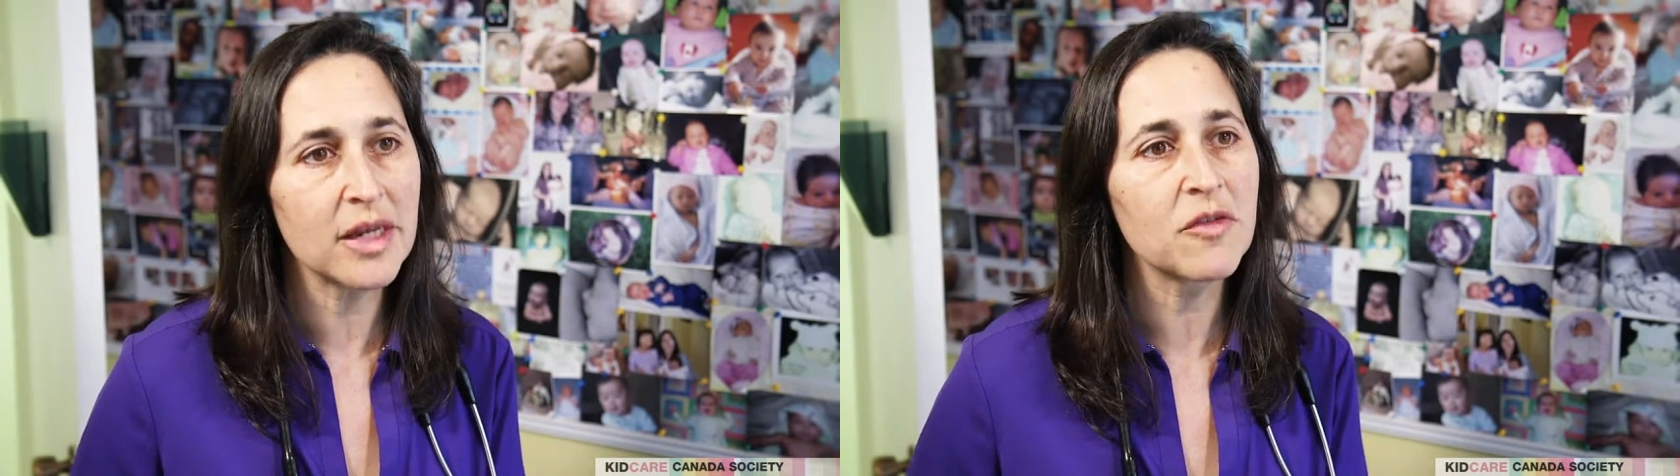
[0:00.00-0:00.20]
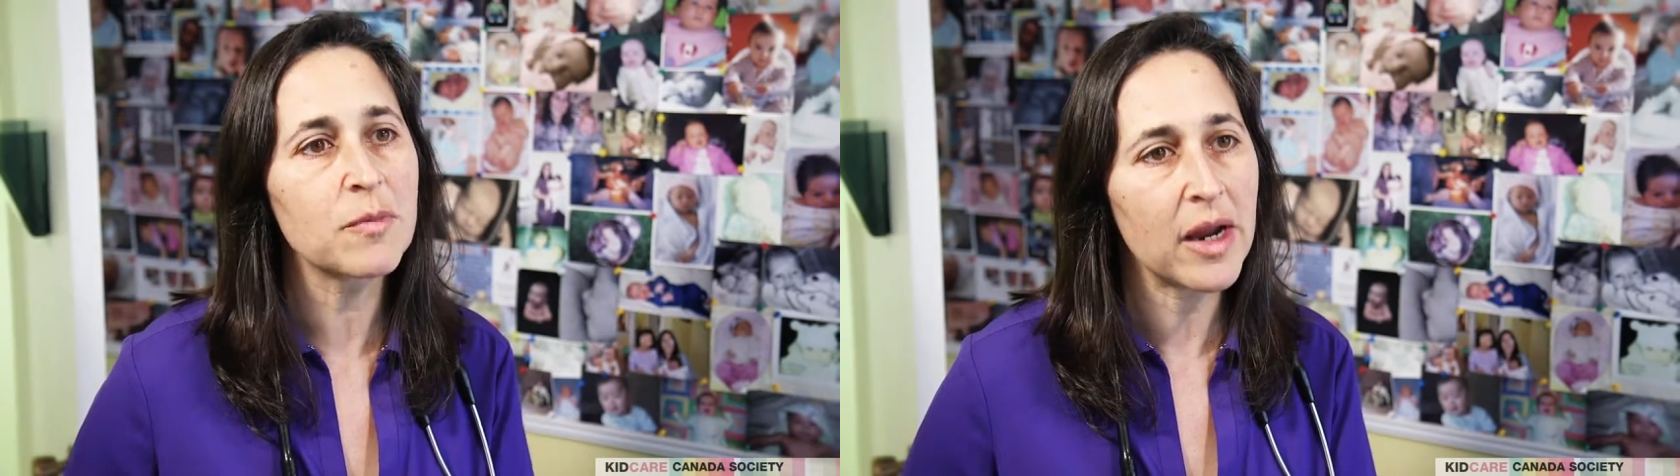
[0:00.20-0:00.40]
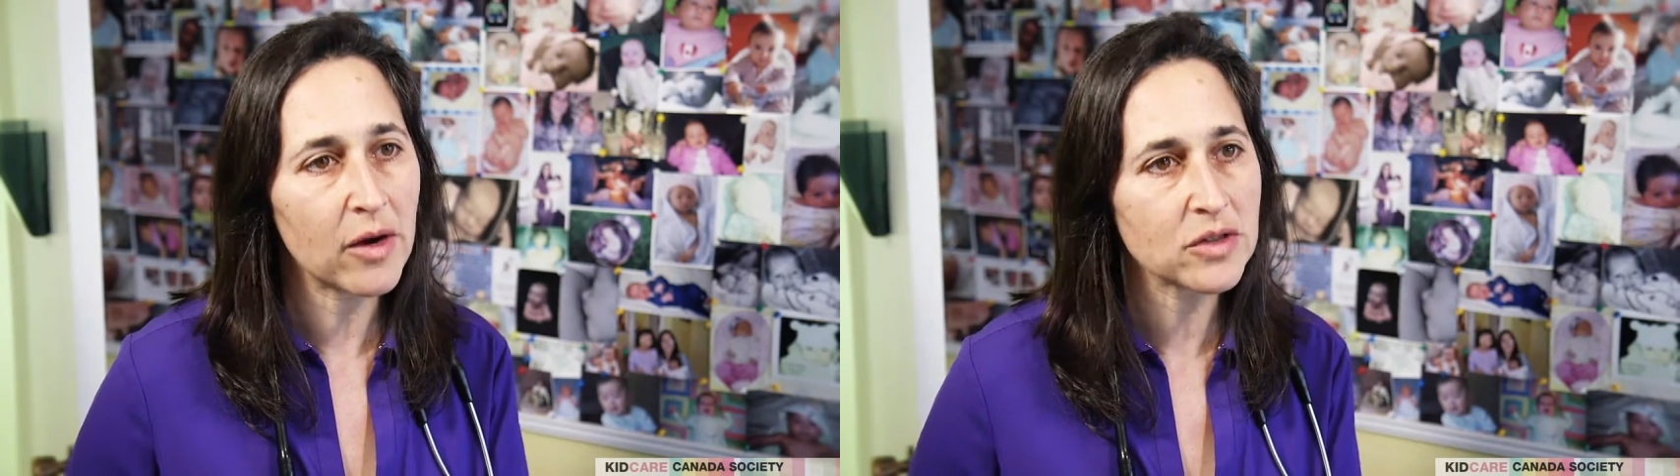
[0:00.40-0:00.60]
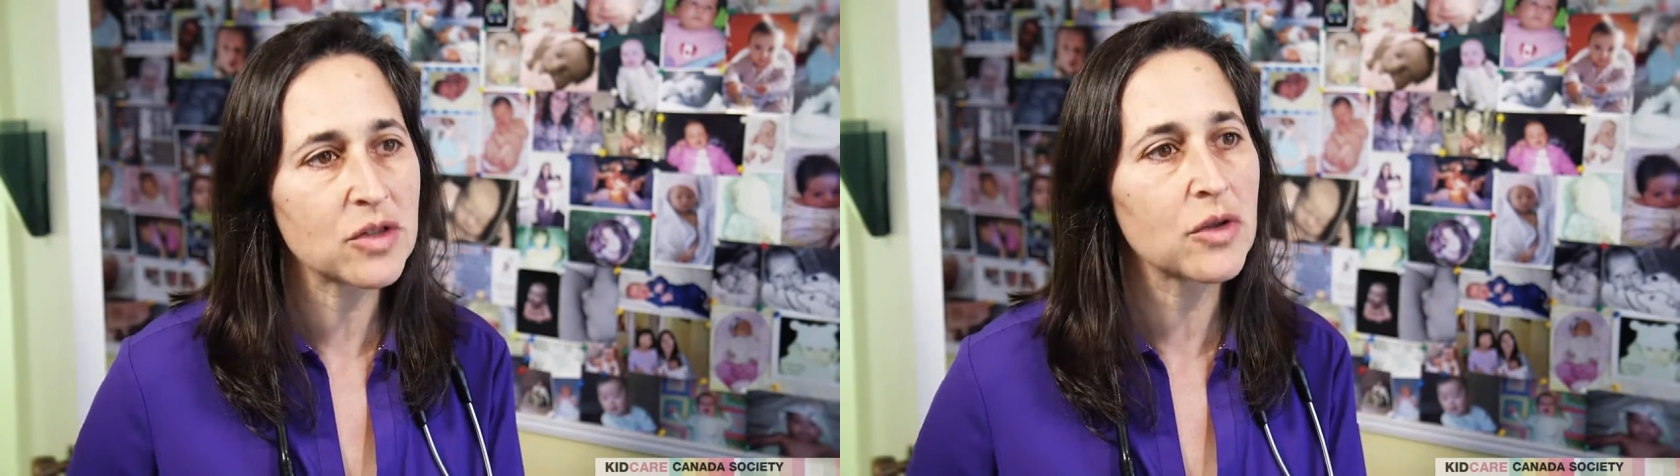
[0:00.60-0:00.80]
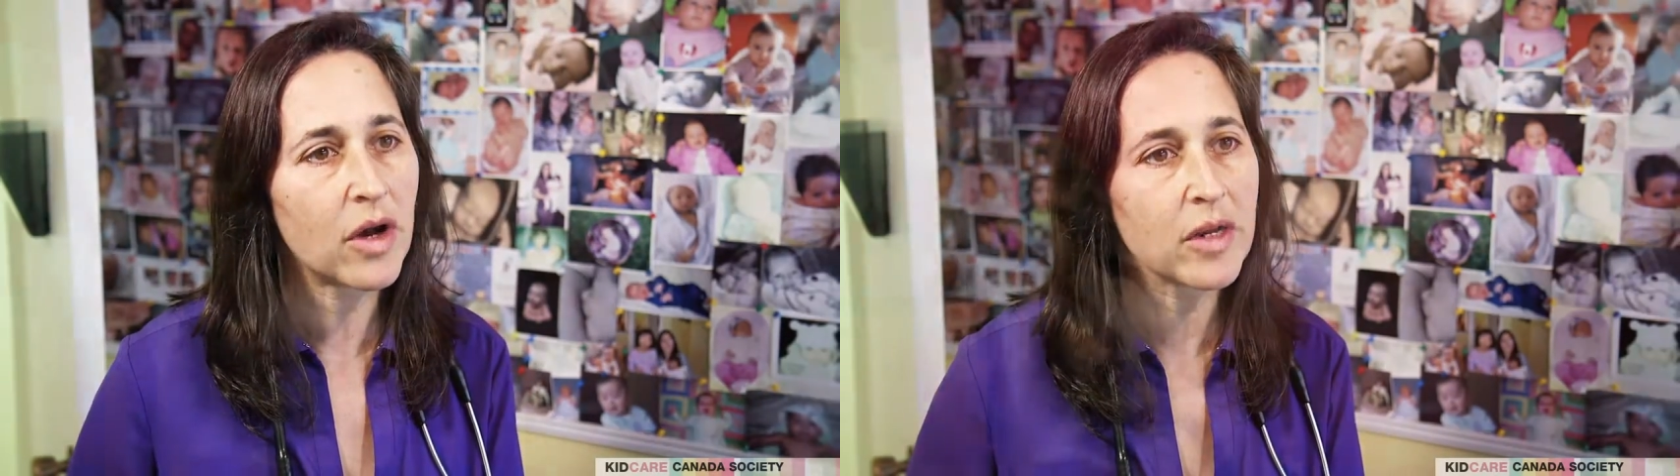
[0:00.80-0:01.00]
if parents
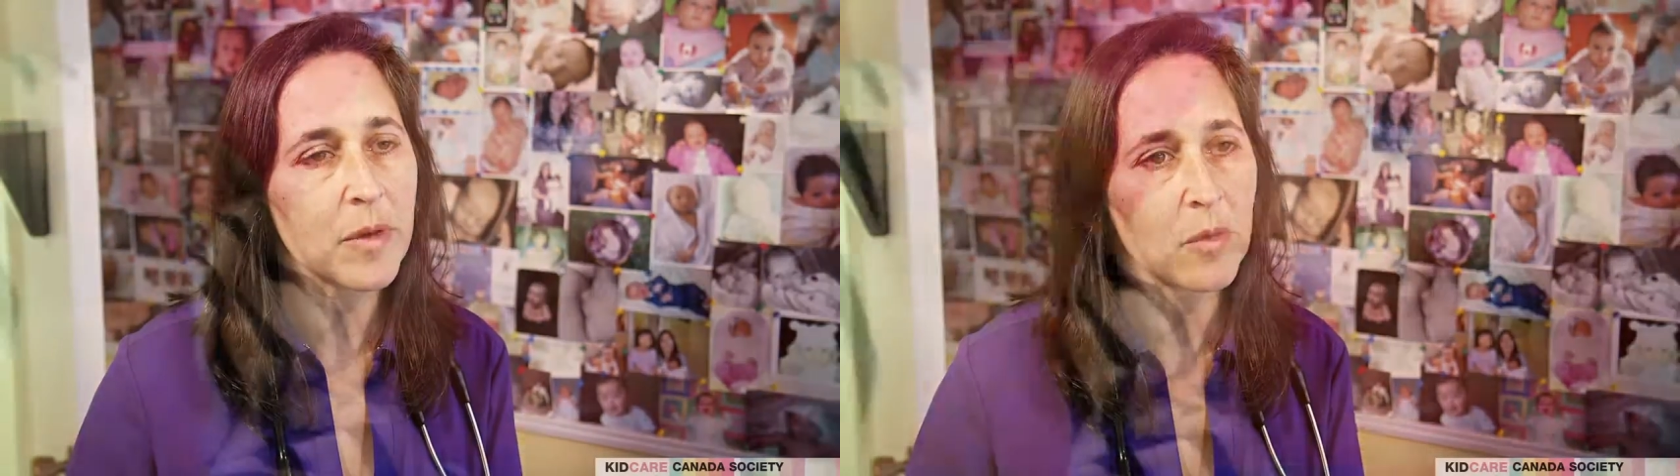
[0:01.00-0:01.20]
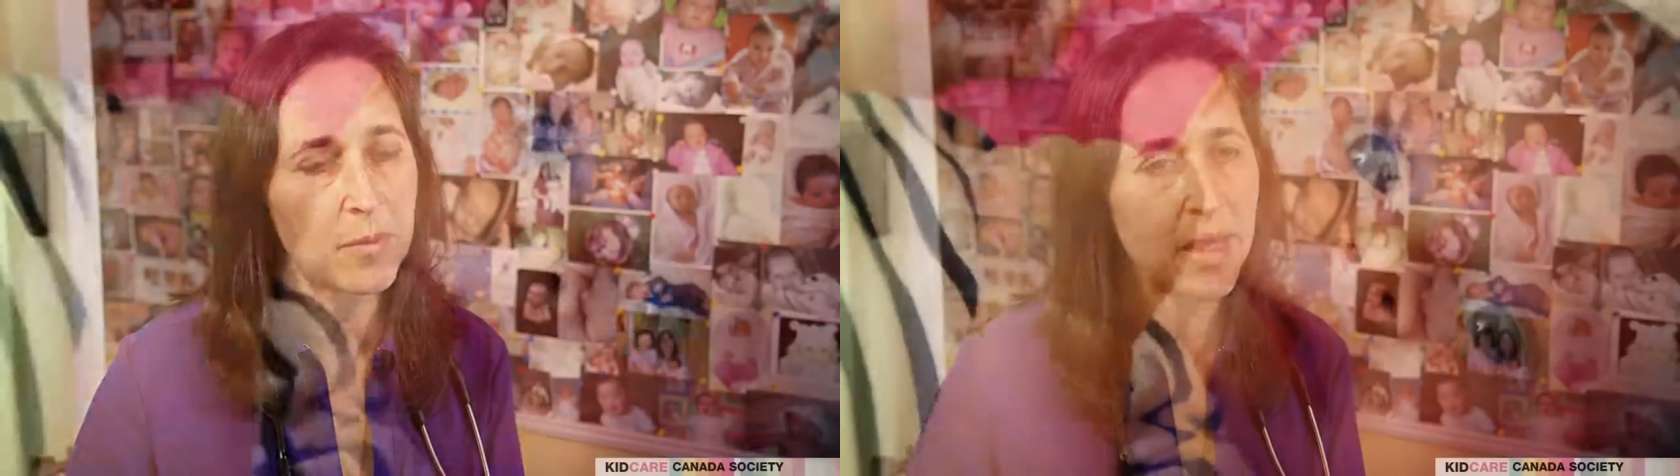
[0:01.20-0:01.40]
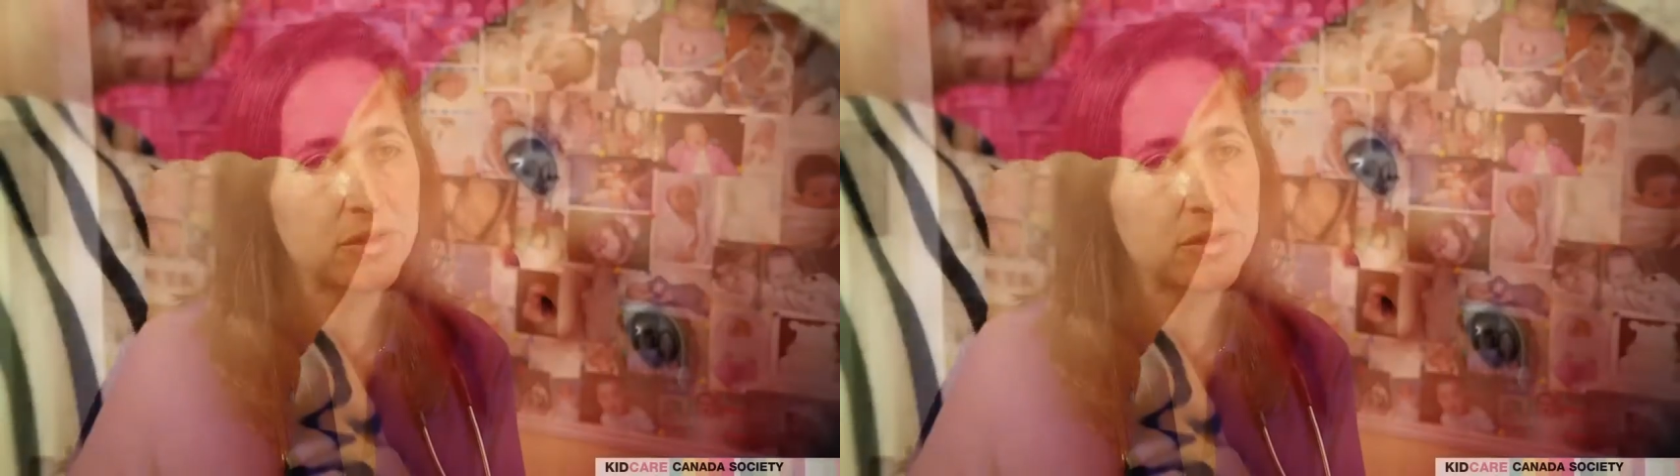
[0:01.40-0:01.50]
thought about bath